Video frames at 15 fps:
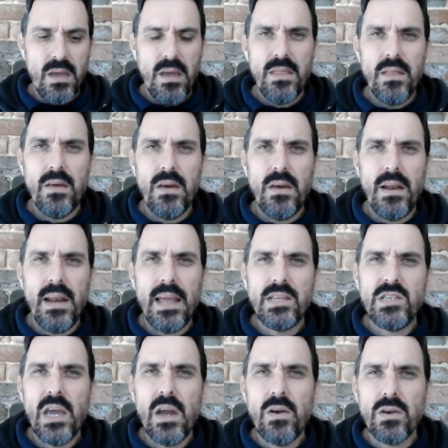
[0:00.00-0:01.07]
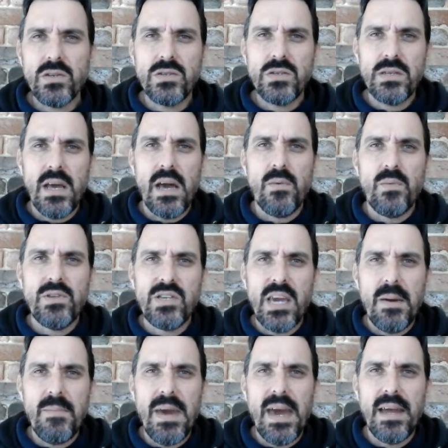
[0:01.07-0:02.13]
the Lanceros, which
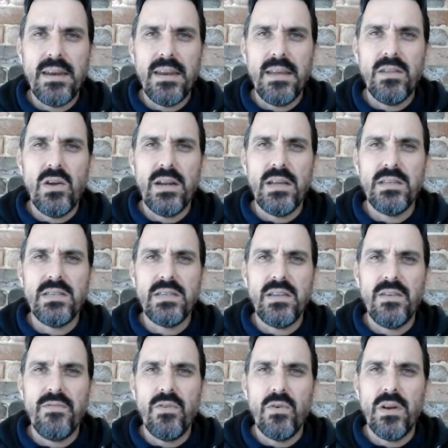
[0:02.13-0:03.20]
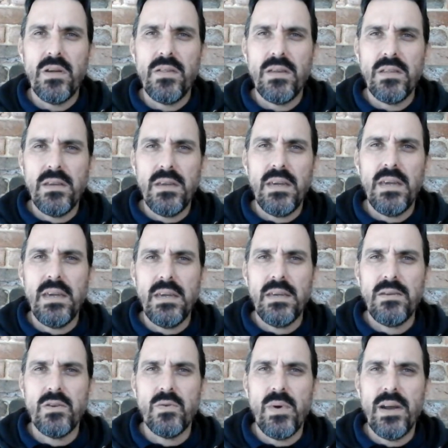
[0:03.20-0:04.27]
came out in 1964, and I think the
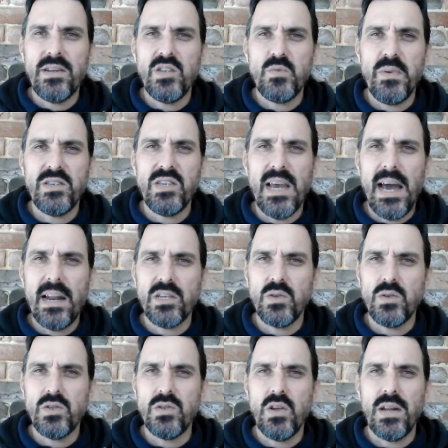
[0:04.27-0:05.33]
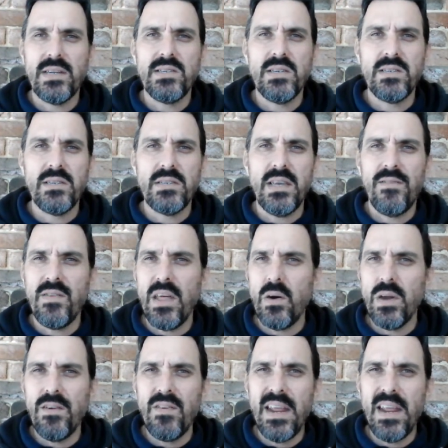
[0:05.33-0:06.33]
Coronas Especiales, which is 1967, they were given